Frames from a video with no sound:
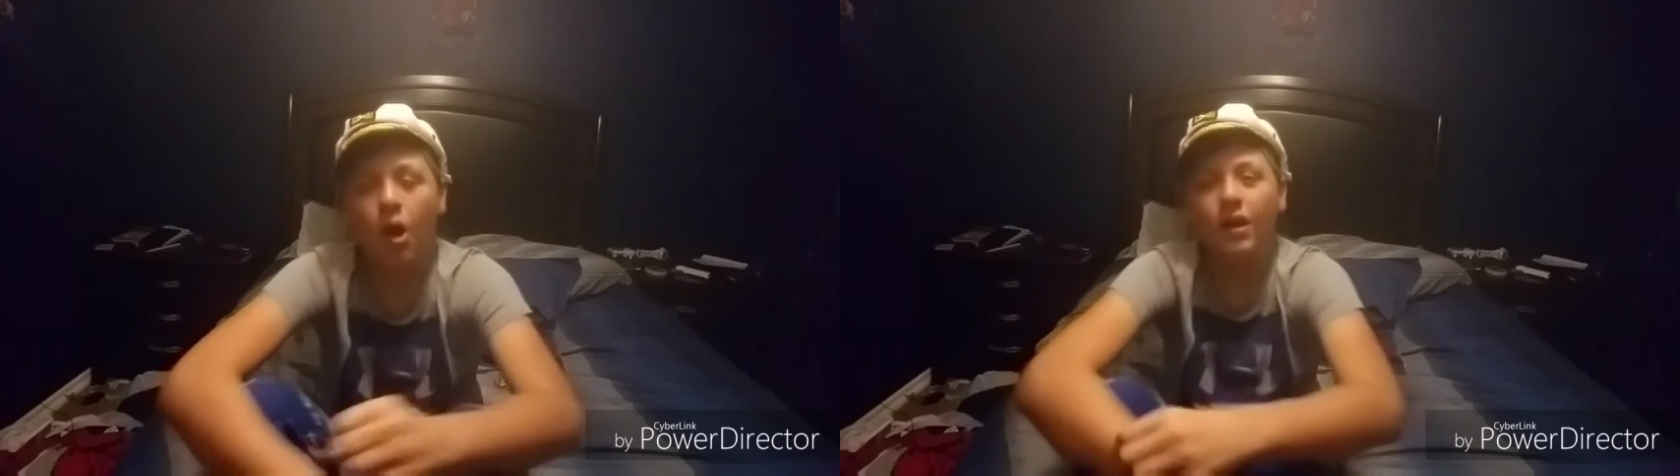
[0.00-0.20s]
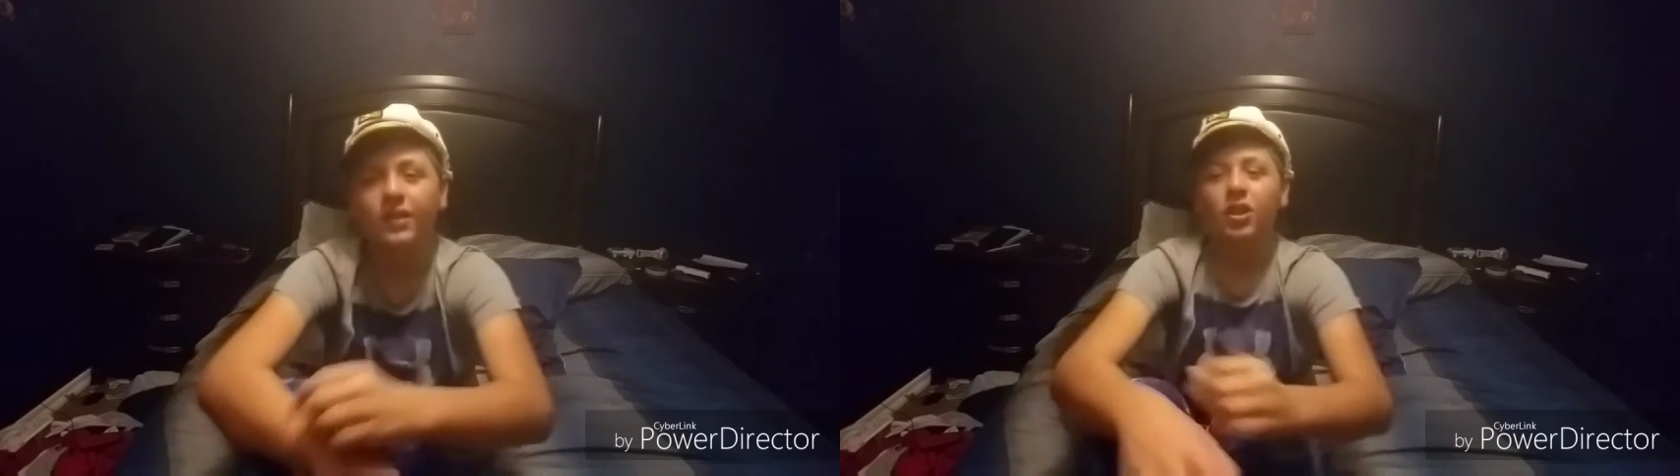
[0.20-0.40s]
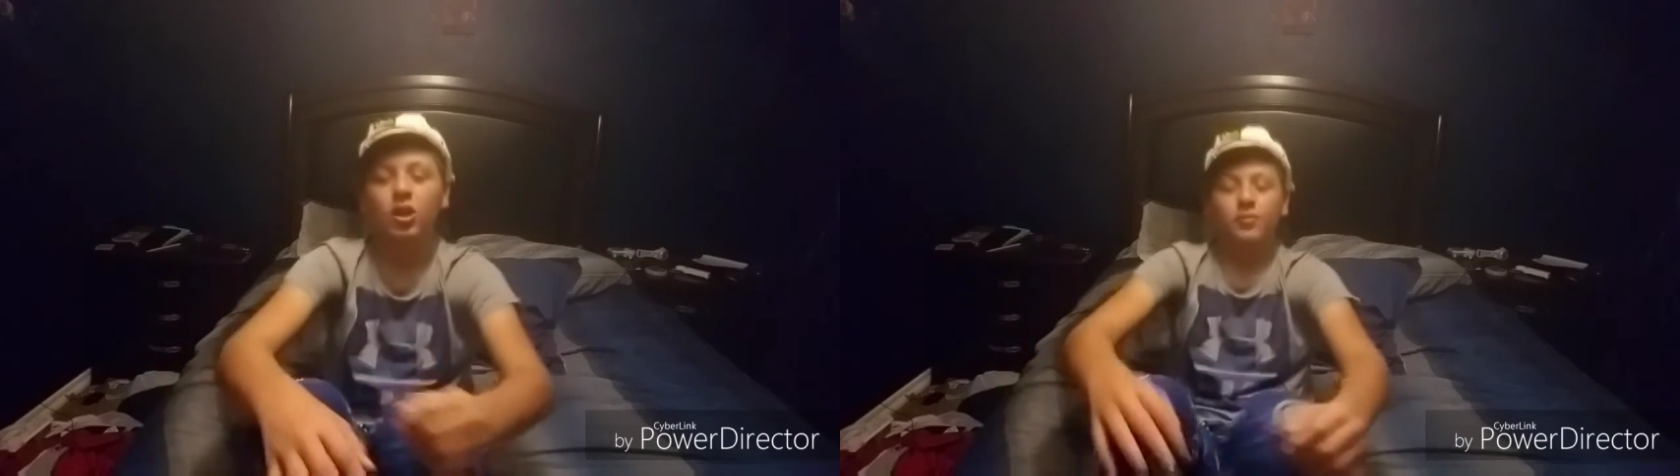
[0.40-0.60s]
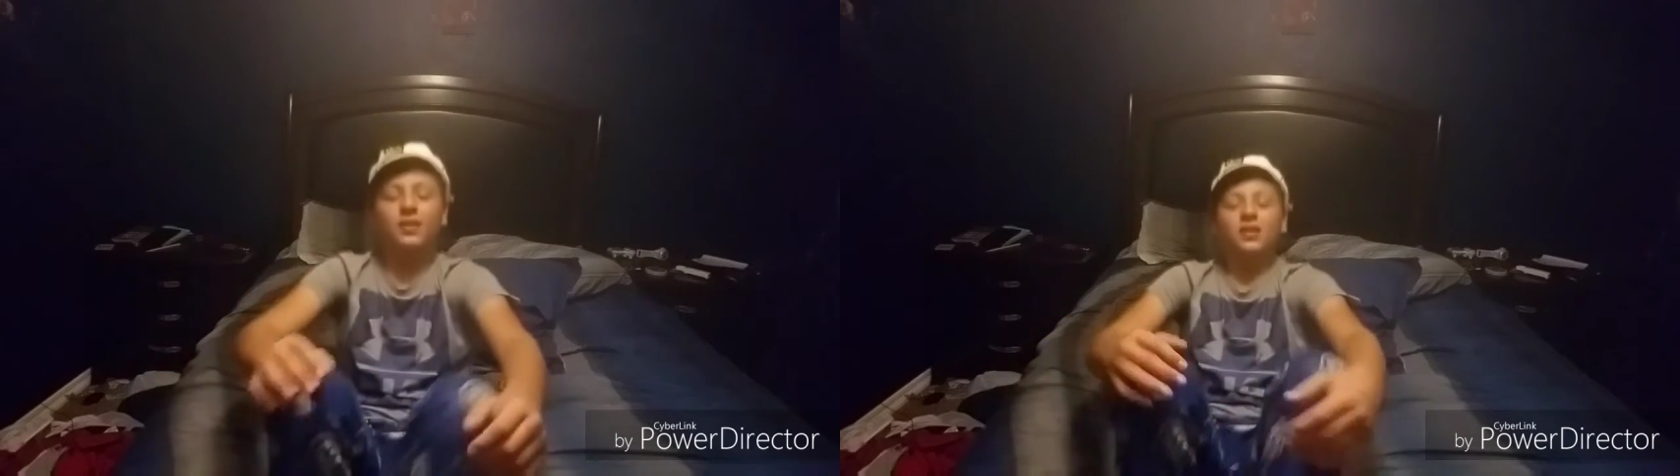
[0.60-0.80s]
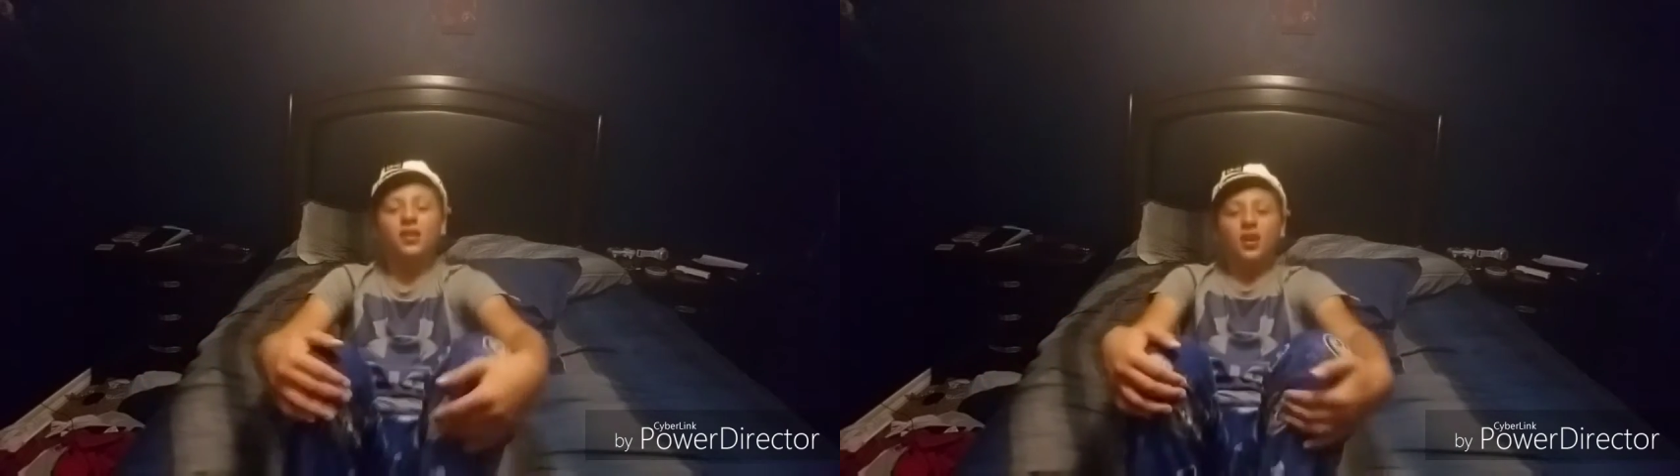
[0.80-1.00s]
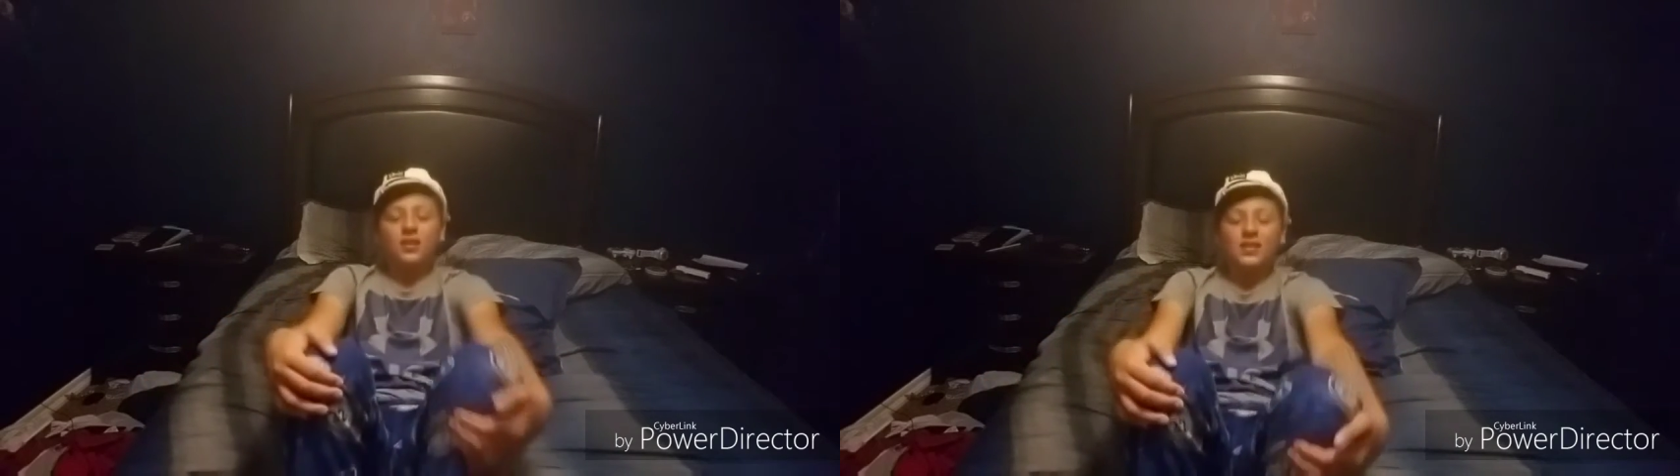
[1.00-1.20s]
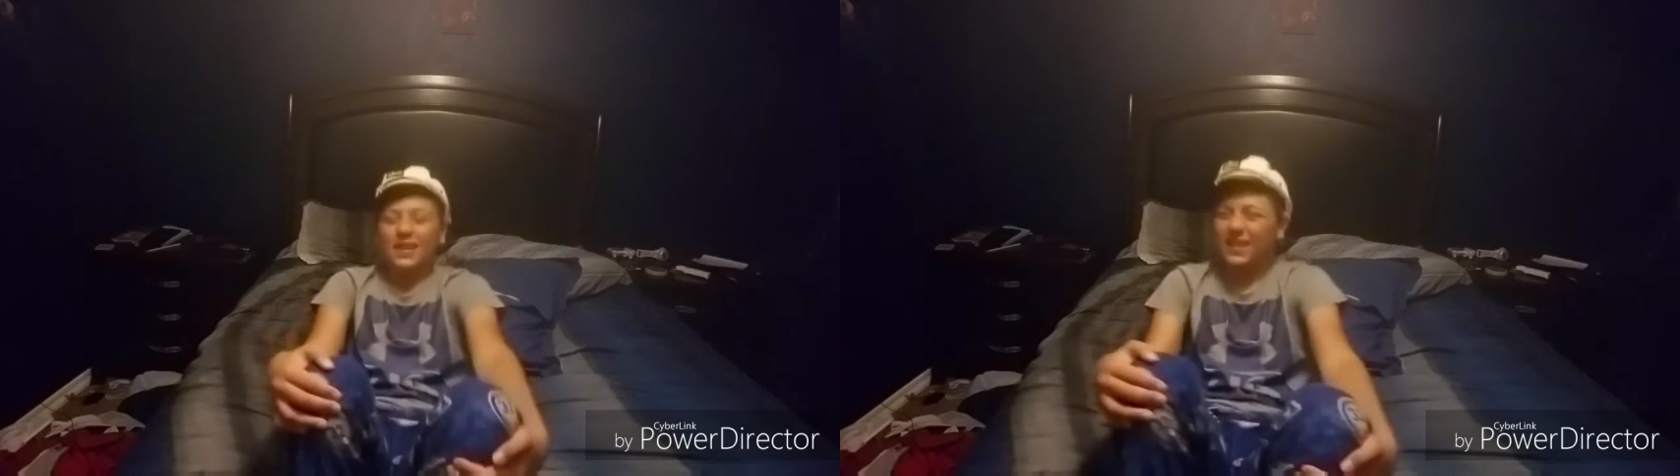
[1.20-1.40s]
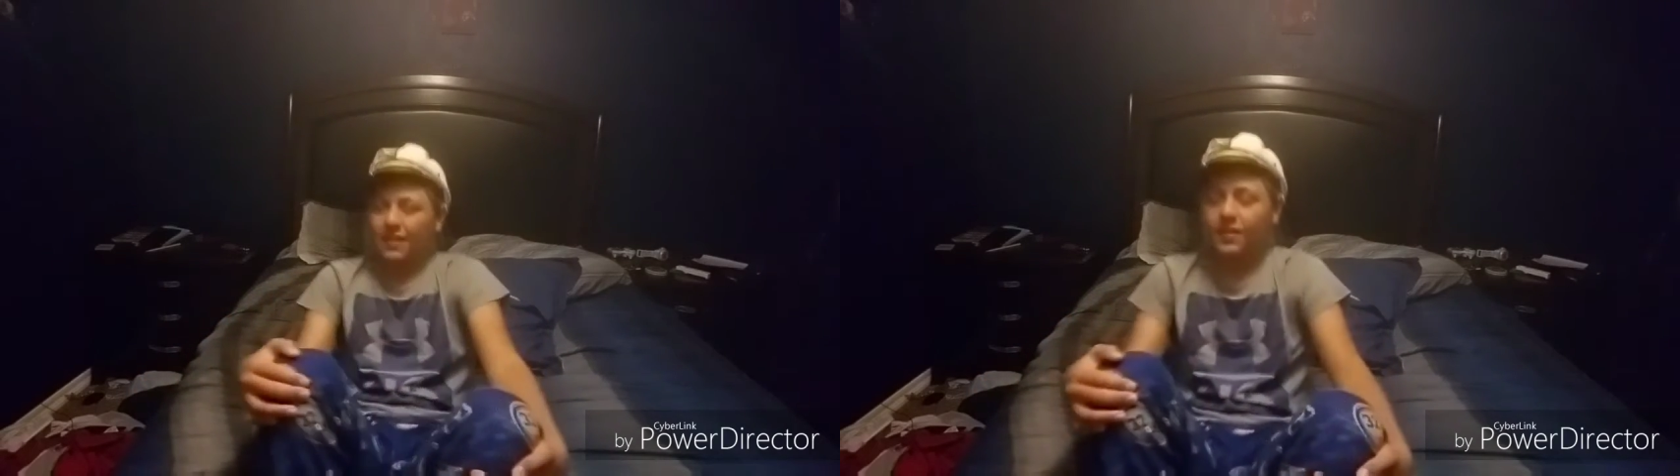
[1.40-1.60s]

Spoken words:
Pocket Tournament Deluxe. That